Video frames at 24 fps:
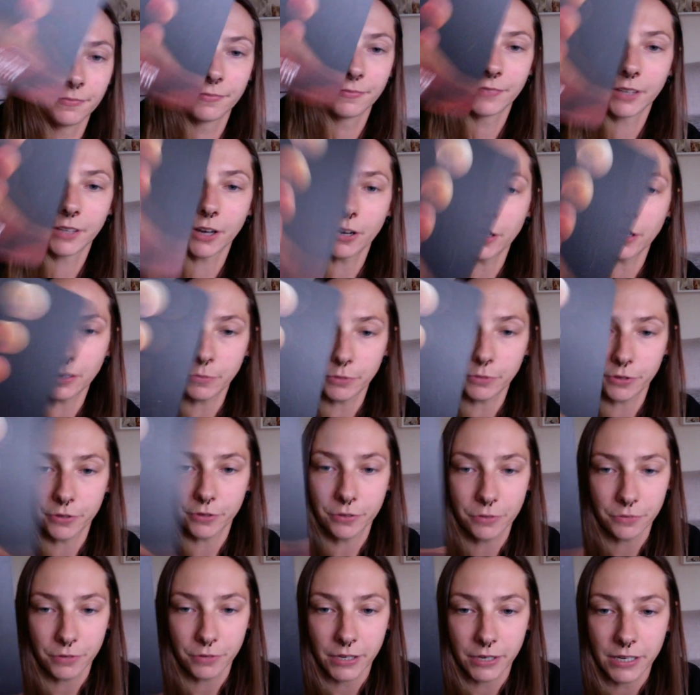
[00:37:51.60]
Card number
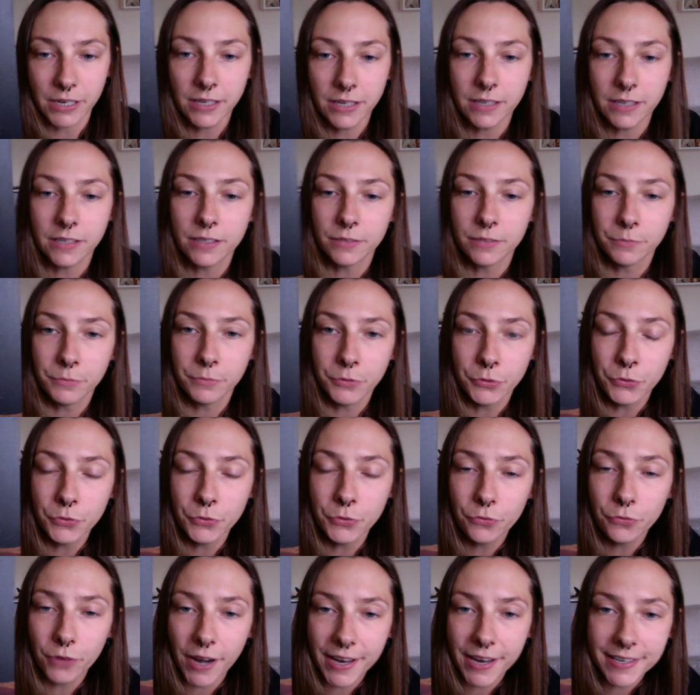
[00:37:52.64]
three is
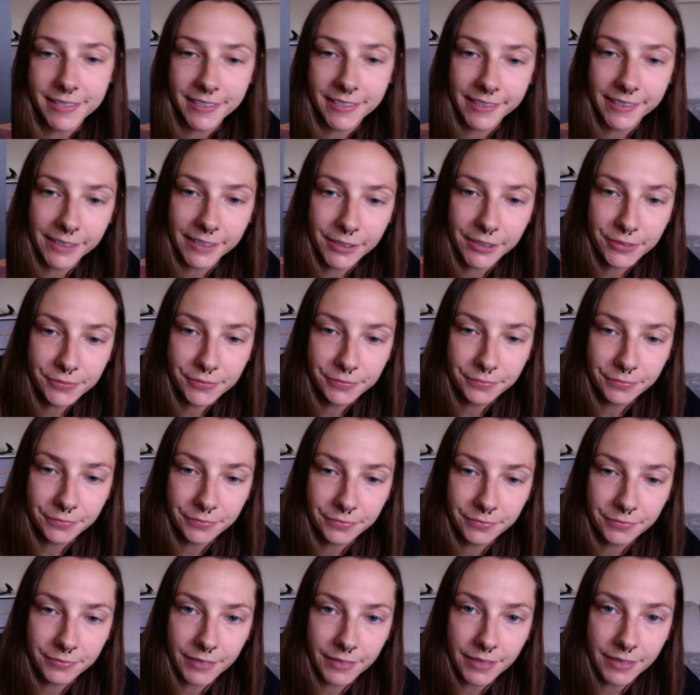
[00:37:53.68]
Moon
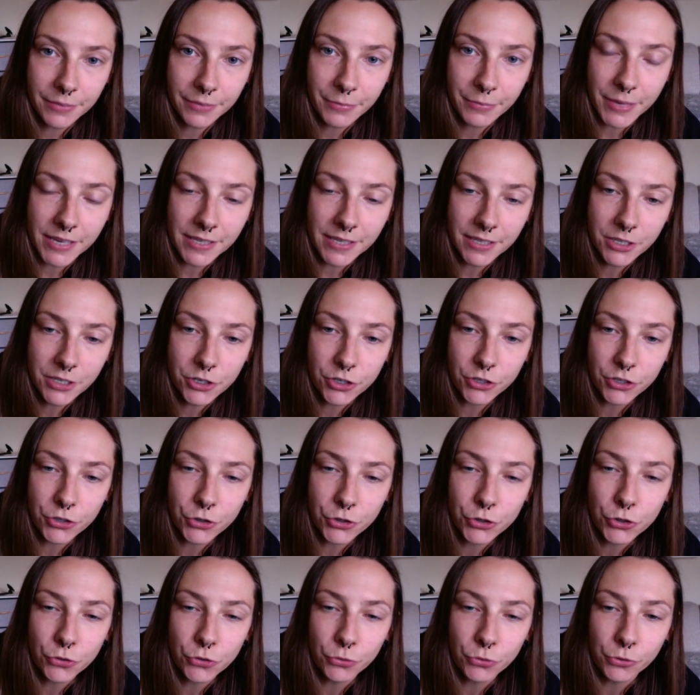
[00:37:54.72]
Rising, and the message is
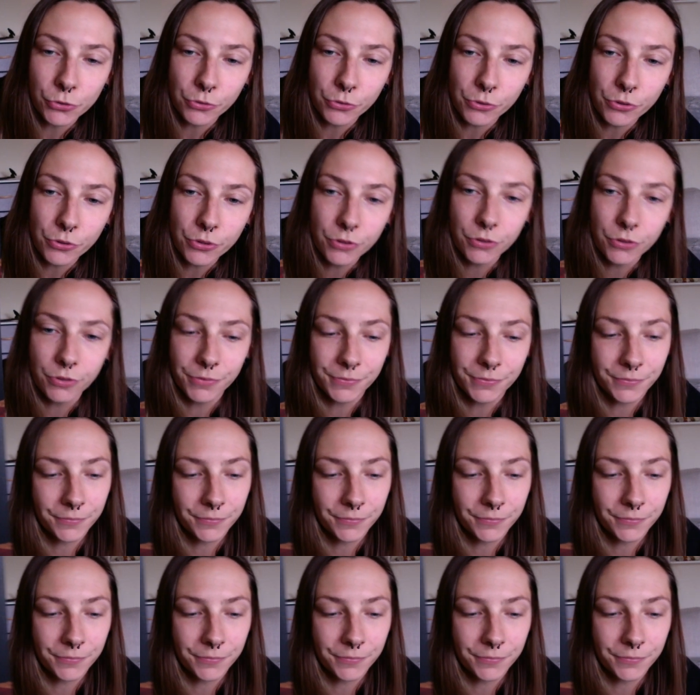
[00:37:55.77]
truth.